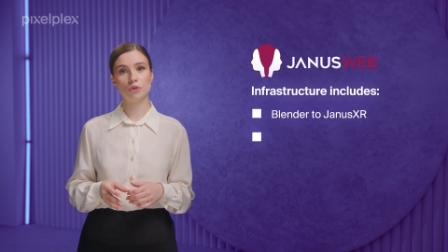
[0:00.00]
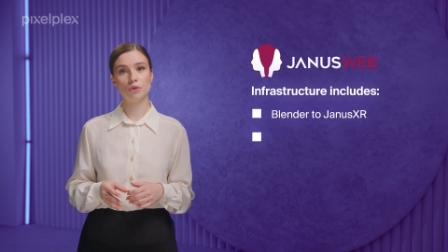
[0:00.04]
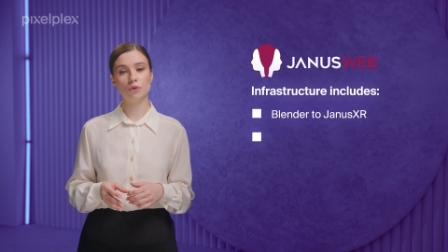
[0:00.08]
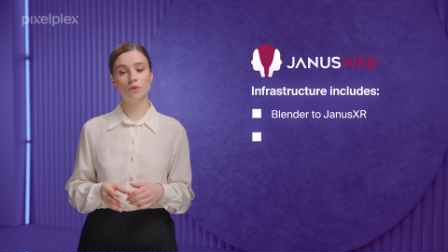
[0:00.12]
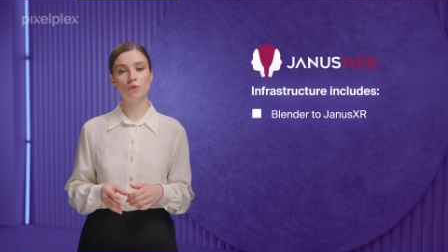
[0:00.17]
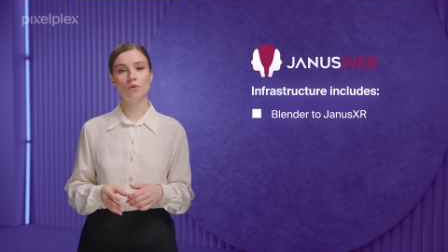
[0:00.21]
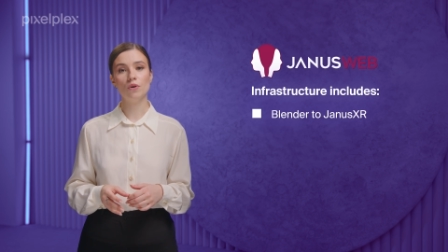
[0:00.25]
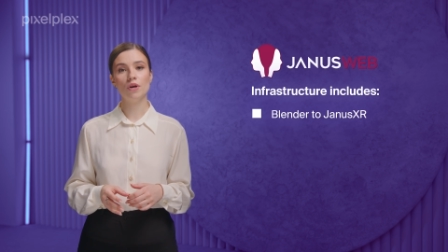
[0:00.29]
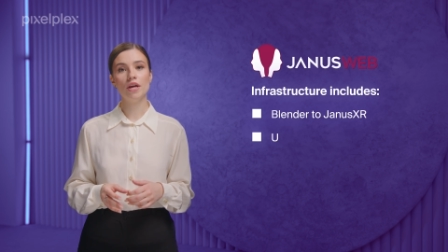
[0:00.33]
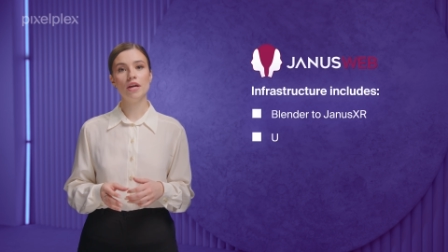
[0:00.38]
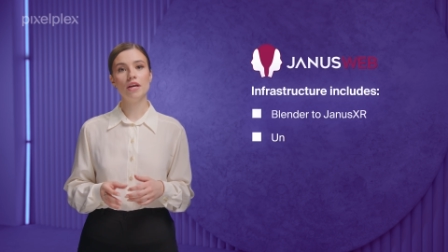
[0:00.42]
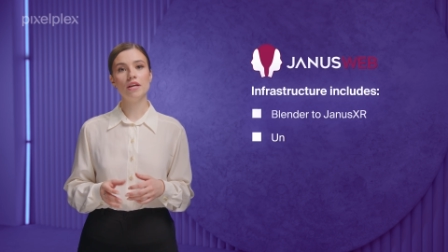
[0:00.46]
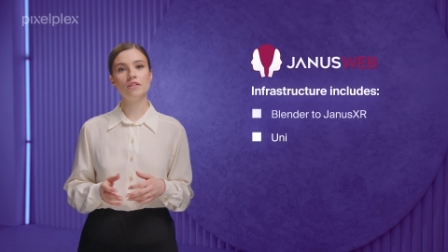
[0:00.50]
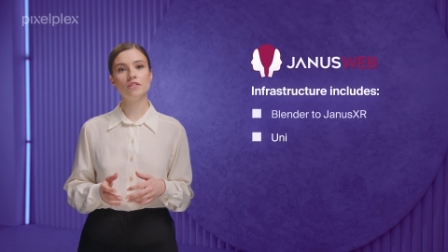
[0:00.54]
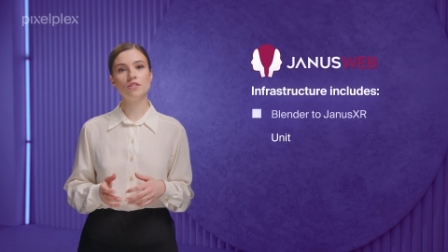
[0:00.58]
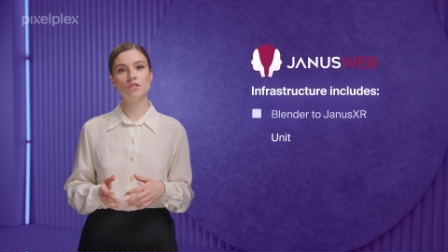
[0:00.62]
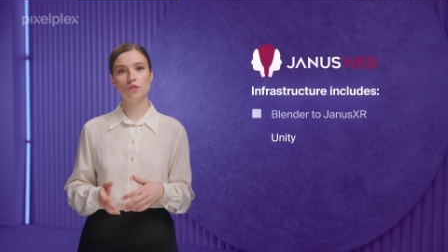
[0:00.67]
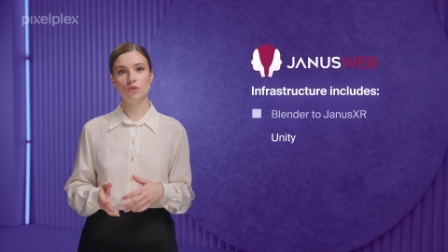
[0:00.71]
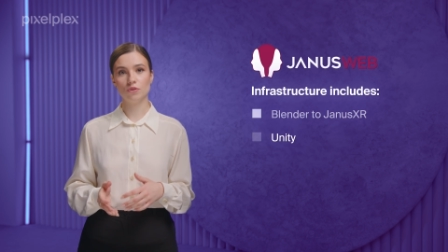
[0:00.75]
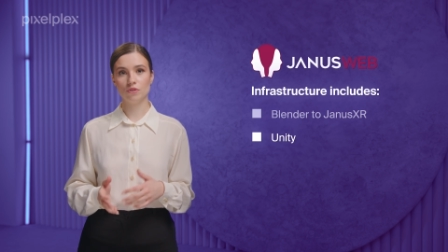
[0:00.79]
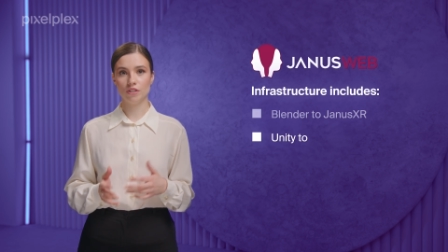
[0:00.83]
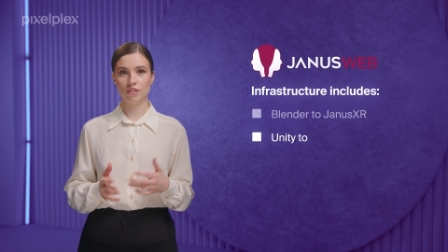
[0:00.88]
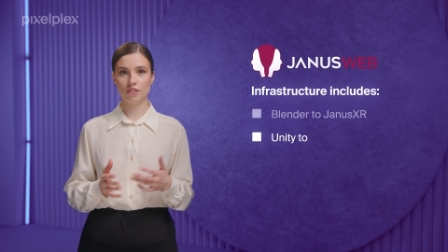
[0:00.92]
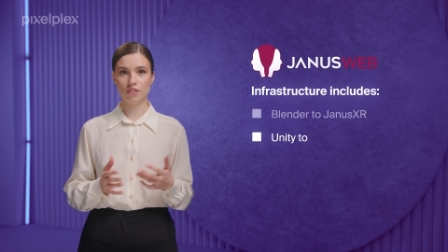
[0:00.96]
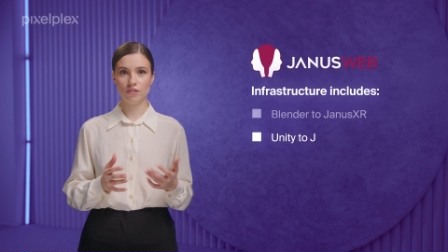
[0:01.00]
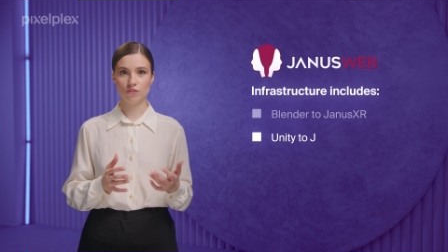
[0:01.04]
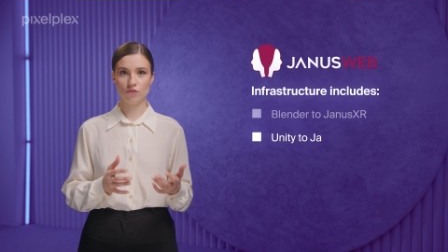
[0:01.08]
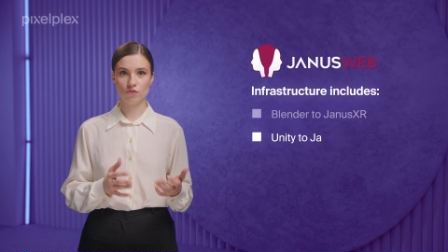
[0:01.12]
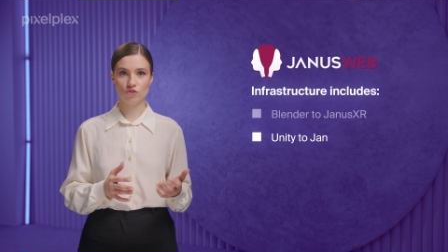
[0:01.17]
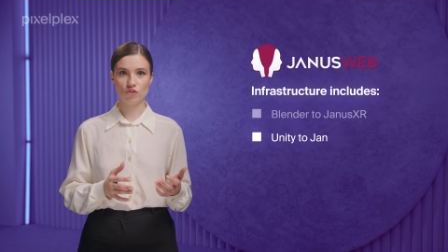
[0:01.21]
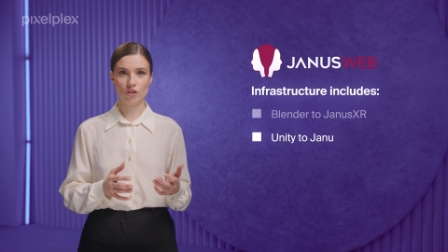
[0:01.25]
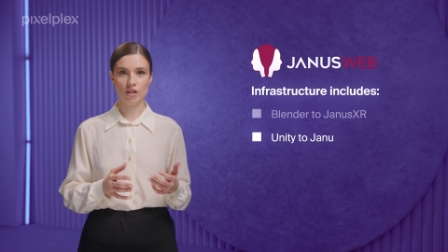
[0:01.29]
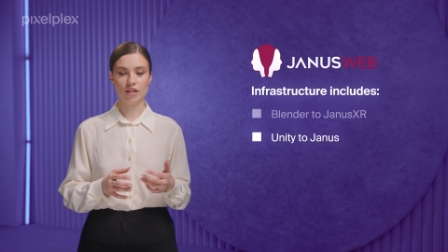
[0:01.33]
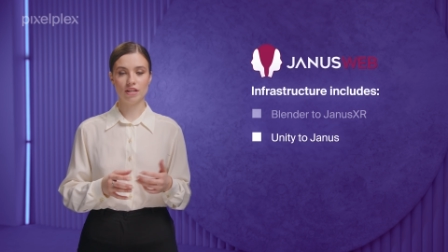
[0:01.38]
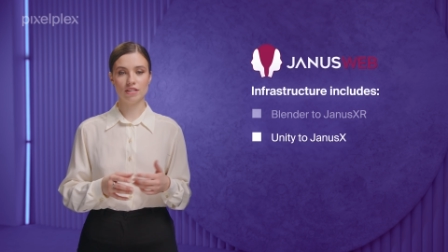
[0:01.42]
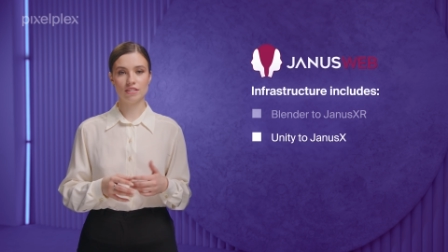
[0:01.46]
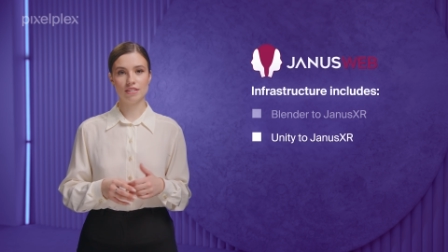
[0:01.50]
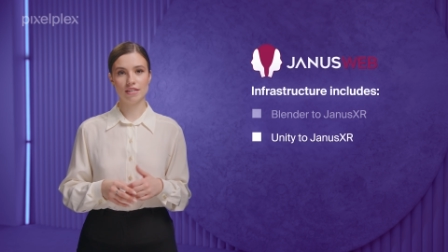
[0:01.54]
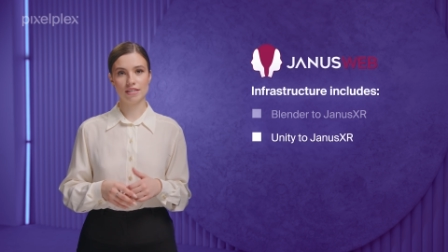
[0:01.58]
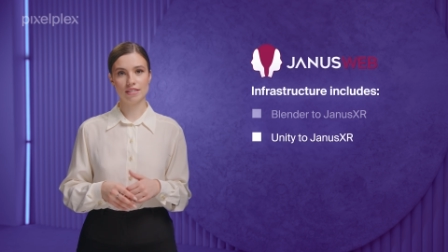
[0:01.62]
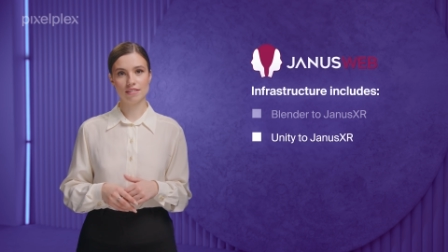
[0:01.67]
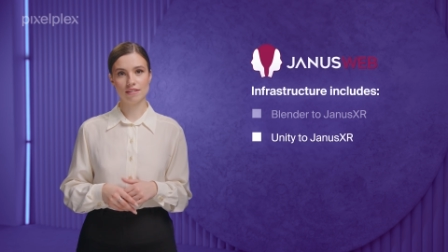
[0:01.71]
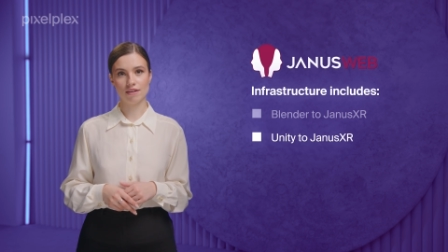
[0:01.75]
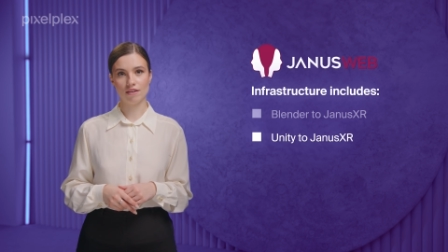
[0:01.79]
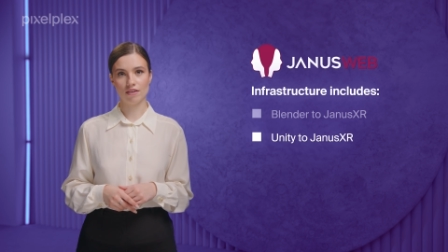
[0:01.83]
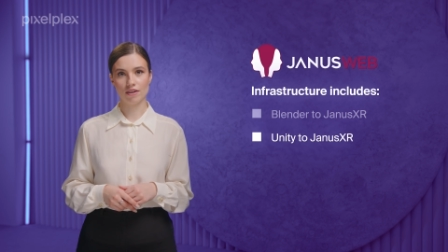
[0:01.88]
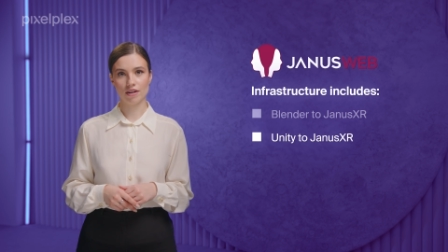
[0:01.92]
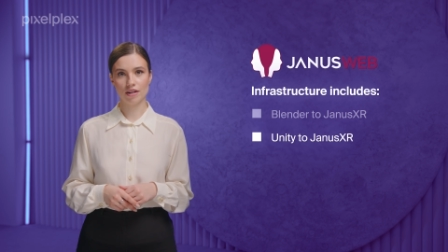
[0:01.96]
tool is Unity to Janus
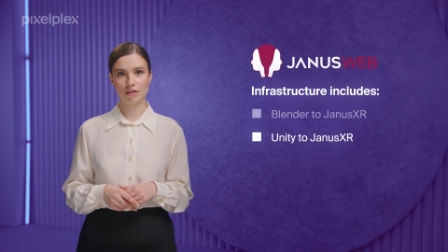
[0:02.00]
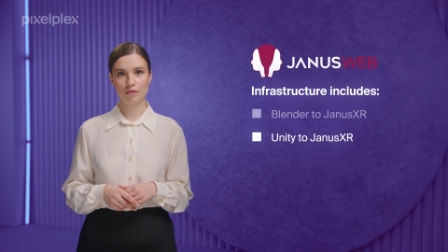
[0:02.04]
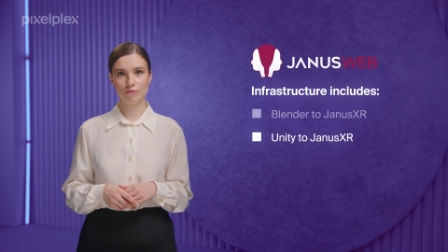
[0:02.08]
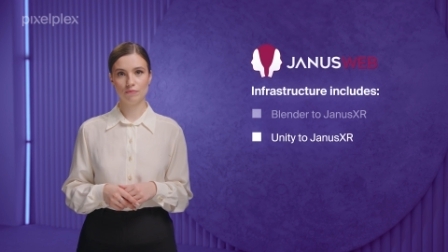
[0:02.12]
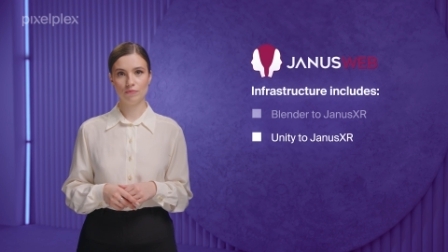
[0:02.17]
XR.